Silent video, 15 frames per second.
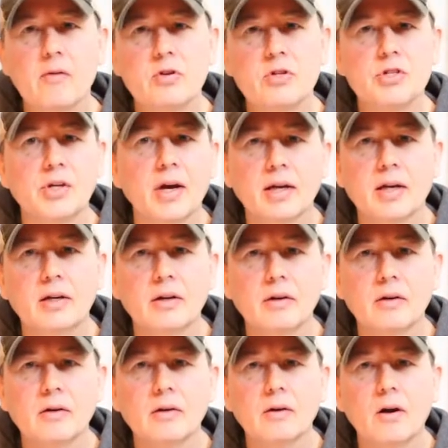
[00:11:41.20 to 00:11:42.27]
of in check
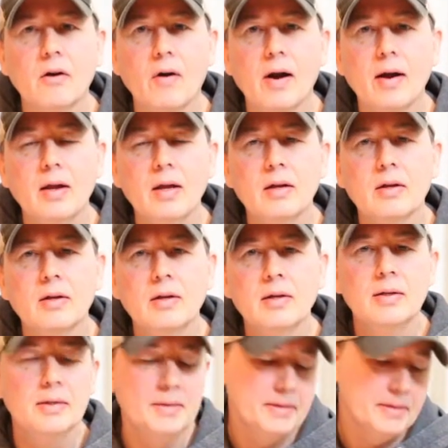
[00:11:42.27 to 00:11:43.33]
here, all right?
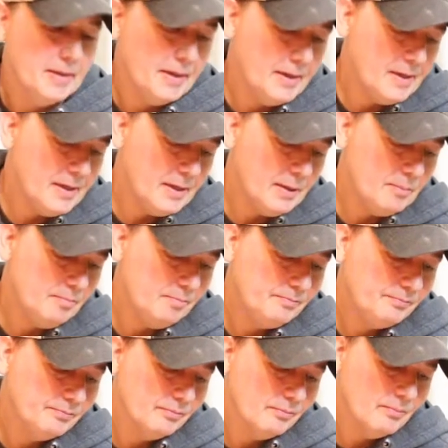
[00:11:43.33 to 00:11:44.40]

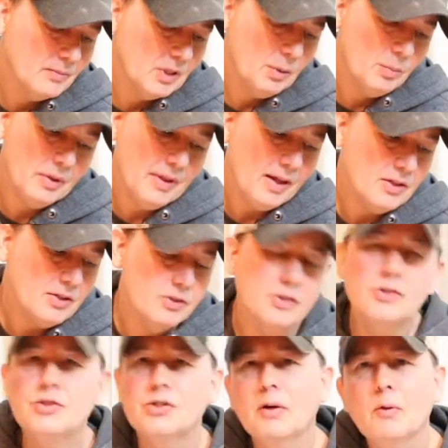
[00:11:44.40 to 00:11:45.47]
But that's
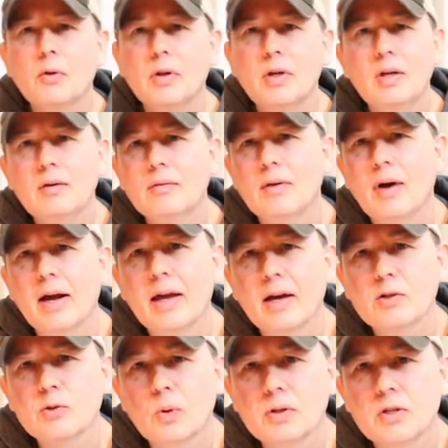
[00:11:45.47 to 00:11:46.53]
just generally, I
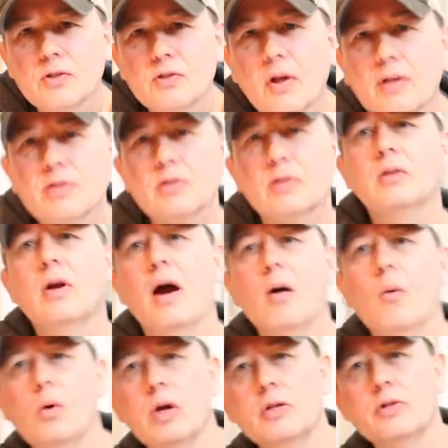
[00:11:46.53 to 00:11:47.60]
guess, what this lesson, I
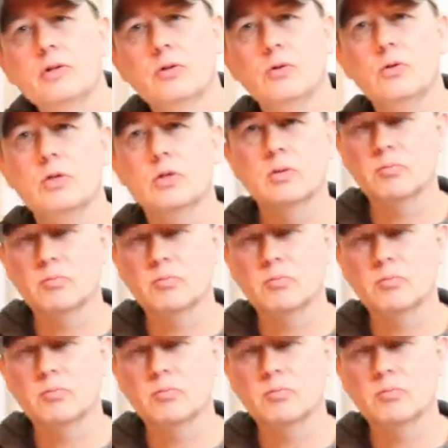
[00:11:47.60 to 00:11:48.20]
wanted to just